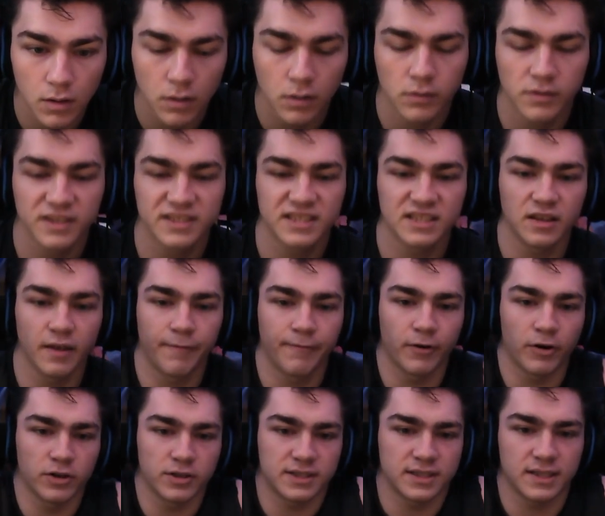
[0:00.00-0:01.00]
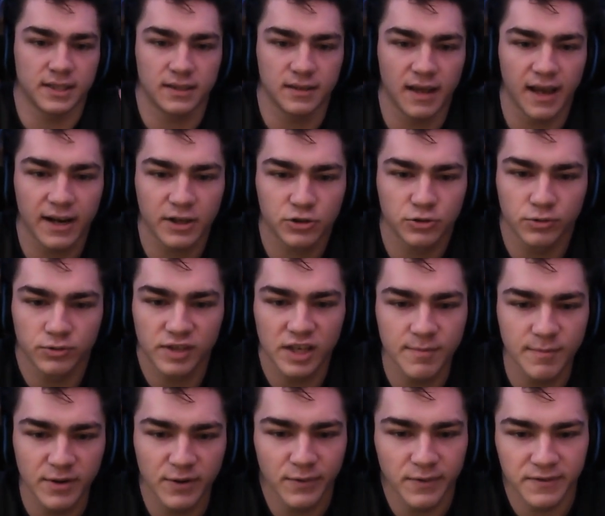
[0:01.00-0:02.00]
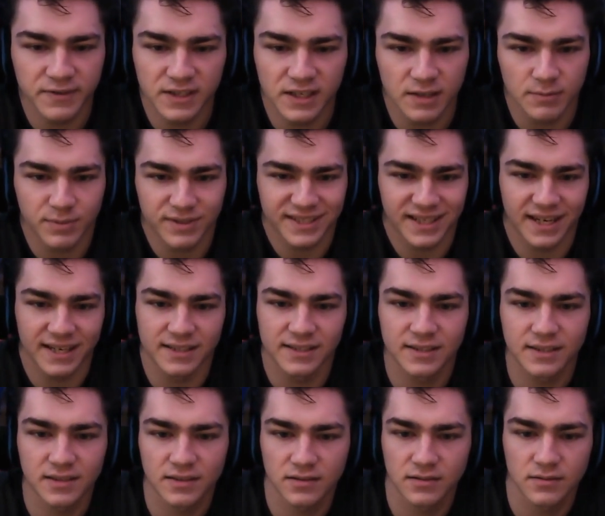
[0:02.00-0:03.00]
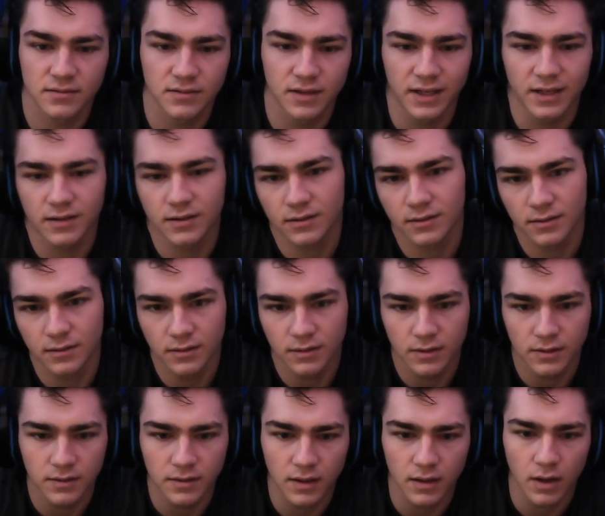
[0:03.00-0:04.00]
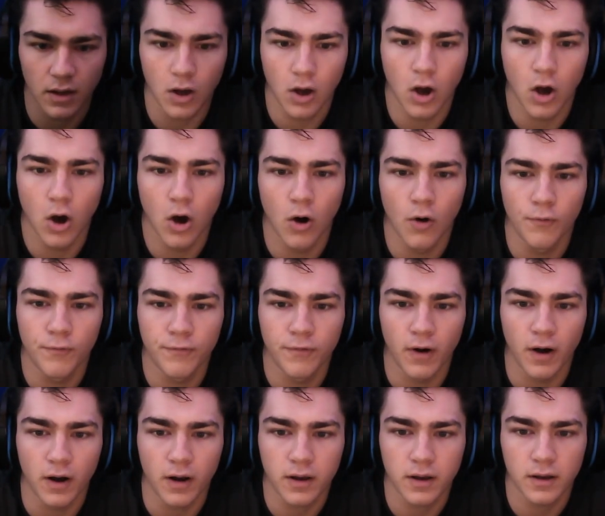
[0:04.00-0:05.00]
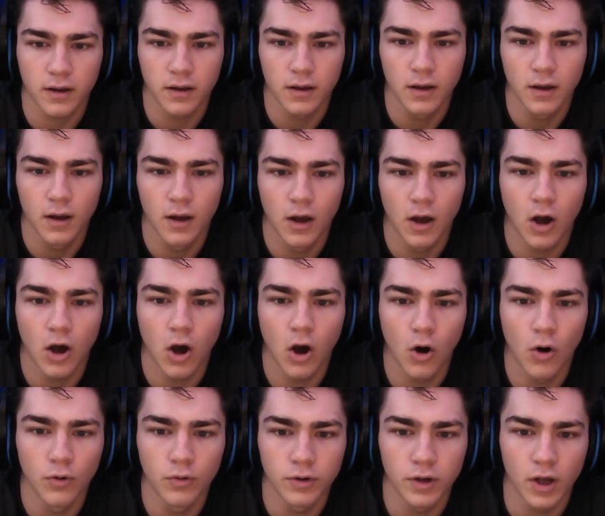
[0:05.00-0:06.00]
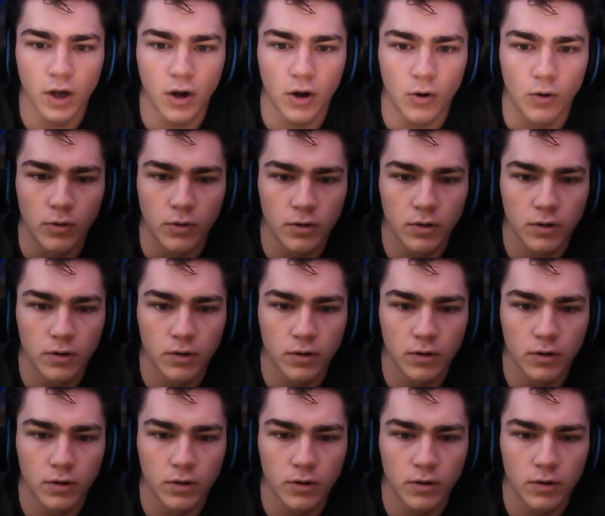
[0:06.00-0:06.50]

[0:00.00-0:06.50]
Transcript: This is the first actual demon we've seen, besides, like... Oh, fuck. Oh, no.